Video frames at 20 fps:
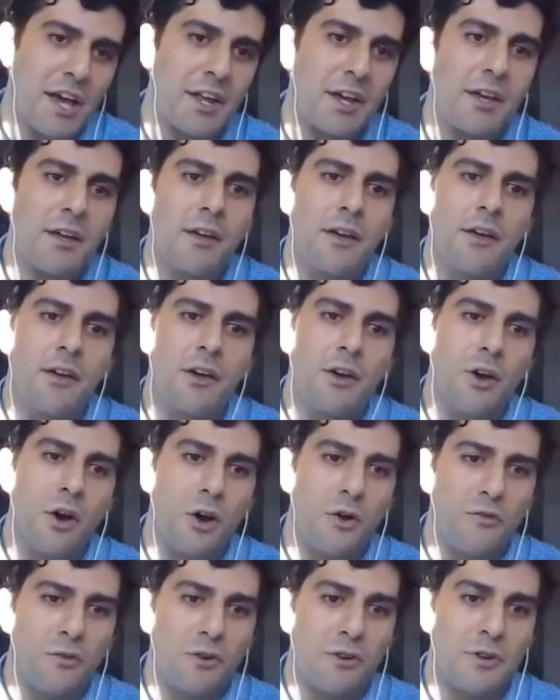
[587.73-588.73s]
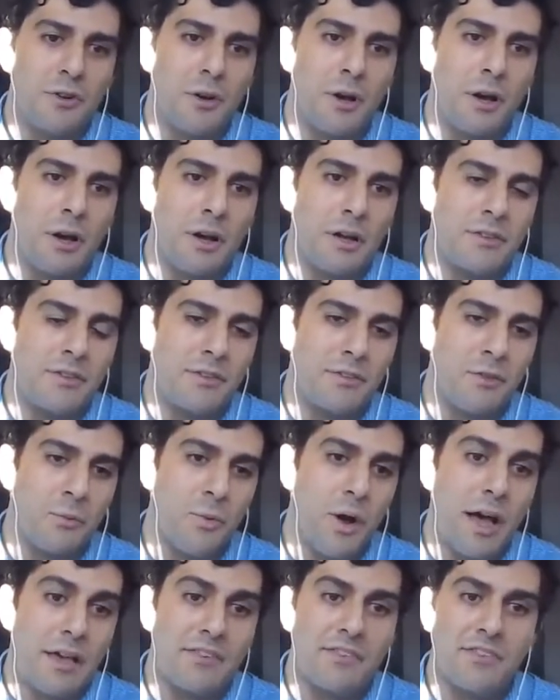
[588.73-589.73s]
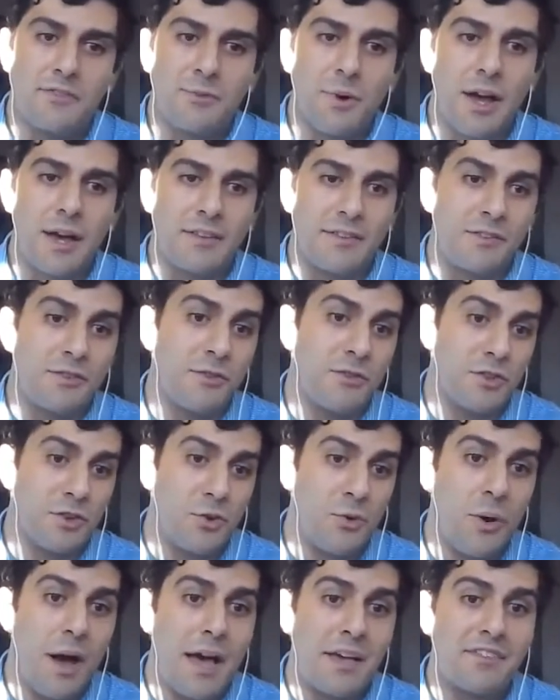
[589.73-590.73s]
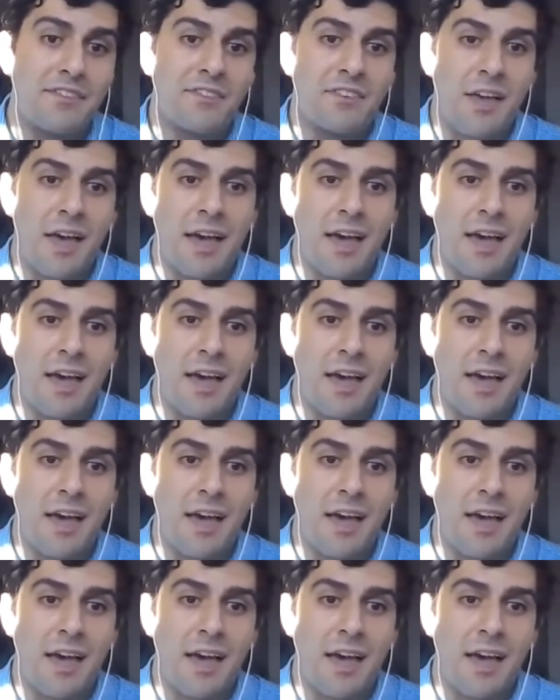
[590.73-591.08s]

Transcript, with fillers: China over uh, to the West, right, to the U S.